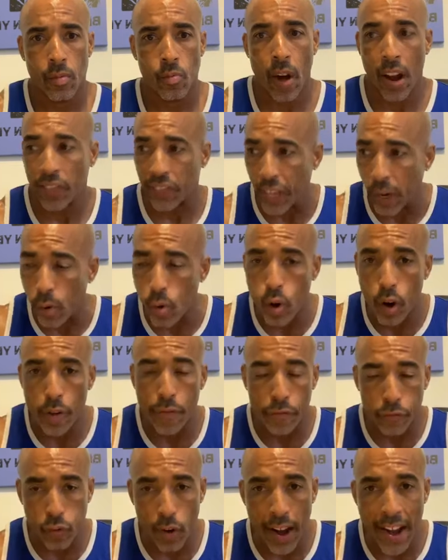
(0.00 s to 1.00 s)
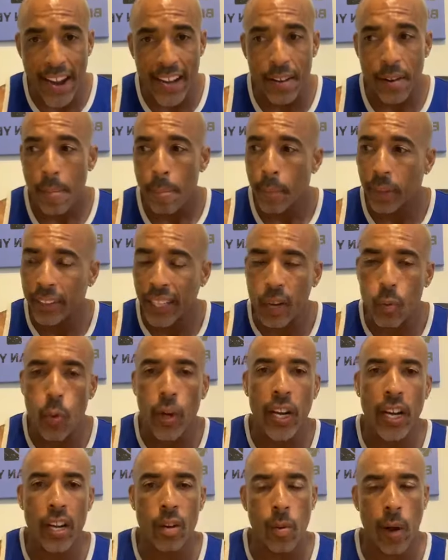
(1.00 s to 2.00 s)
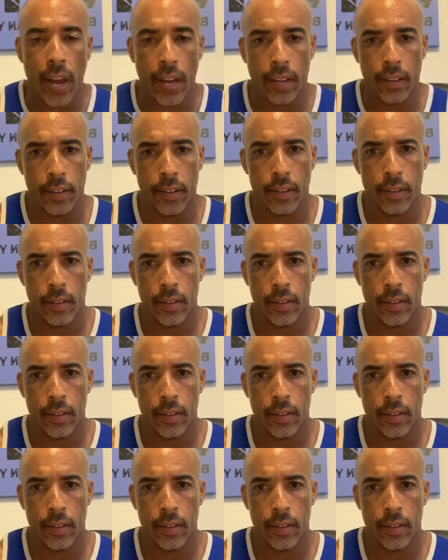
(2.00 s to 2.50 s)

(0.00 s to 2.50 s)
Right? They were afraid, but they went anyway.